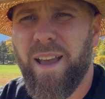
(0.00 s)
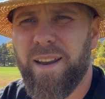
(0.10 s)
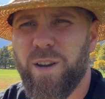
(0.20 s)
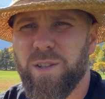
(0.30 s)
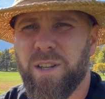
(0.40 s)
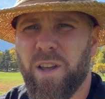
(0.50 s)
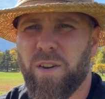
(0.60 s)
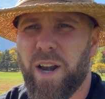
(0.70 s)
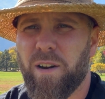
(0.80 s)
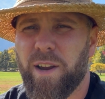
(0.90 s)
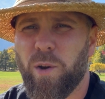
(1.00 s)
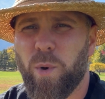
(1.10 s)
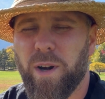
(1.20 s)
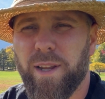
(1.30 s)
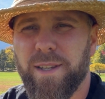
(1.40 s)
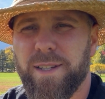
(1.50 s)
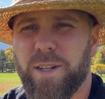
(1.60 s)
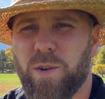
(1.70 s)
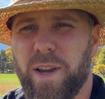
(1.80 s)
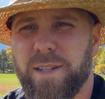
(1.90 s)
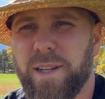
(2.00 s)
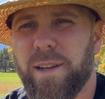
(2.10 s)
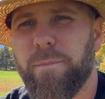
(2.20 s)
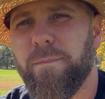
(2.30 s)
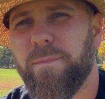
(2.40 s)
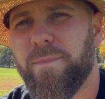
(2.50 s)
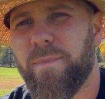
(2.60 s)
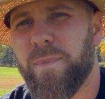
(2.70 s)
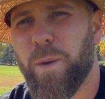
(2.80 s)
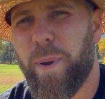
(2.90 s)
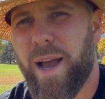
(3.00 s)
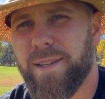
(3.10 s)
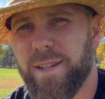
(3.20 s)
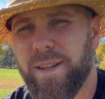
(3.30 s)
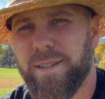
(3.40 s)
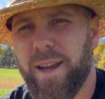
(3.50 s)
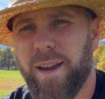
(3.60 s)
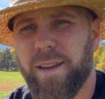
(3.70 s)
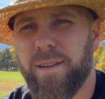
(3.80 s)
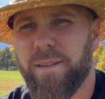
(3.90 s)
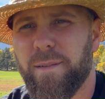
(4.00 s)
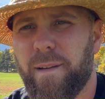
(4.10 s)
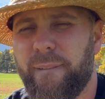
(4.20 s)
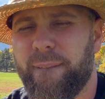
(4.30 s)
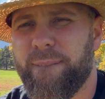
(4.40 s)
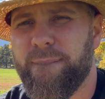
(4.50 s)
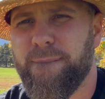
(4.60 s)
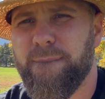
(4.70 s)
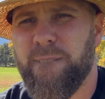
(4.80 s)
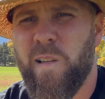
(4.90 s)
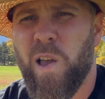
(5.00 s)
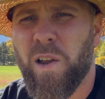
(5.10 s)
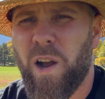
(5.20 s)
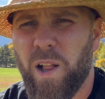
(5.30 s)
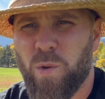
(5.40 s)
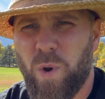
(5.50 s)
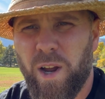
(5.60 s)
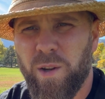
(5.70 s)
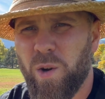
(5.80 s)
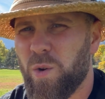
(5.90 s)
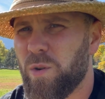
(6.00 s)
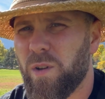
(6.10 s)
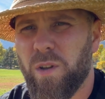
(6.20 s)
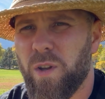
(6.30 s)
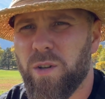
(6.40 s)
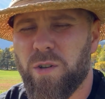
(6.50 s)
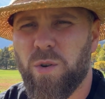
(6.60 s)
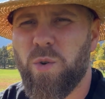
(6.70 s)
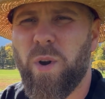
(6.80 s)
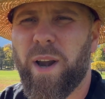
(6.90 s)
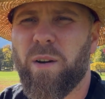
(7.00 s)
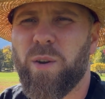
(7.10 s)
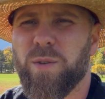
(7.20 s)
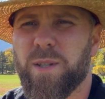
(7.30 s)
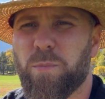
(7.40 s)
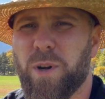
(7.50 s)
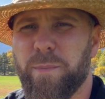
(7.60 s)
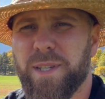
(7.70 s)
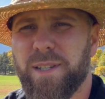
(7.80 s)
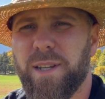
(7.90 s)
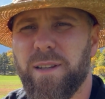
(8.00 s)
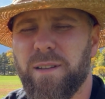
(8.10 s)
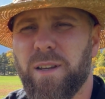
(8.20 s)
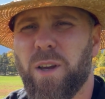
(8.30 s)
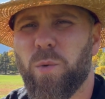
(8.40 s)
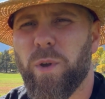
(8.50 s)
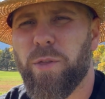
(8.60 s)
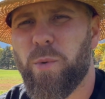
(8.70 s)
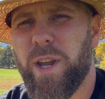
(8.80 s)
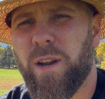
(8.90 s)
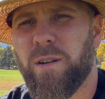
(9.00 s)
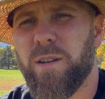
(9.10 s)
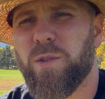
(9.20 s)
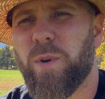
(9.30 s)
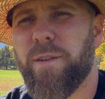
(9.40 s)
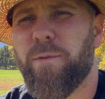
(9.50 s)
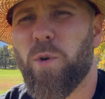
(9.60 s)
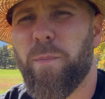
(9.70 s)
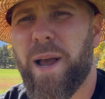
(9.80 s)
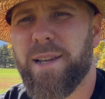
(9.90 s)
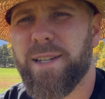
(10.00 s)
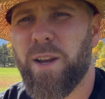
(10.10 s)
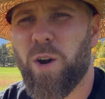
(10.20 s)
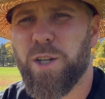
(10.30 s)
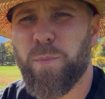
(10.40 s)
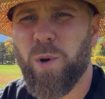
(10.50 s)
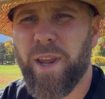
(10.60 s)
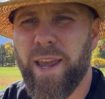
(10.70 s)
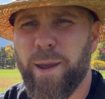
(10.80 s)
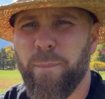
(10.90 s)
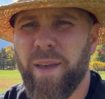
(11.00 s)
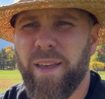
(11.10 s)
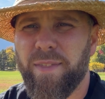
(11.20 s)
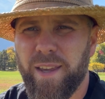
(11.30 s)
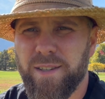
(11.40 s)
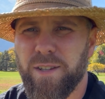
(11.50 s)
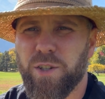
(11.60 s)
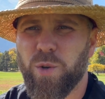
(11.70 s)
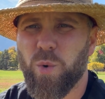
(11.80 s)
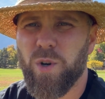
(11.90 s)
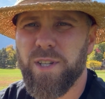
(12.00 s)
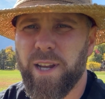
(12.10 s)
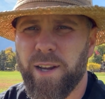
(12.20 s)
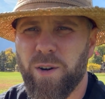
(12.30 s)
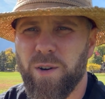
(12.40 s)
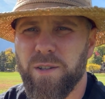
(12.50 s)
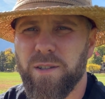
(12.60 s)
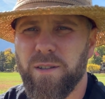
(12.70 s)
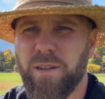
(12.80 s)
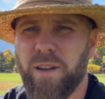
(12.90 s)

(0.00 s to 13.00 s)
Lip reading: And here's another area where it gets interesting, the passing attack. Colorado, true aerial supremacy with 324 passing yards per game, thanks to Shedeur Sanders,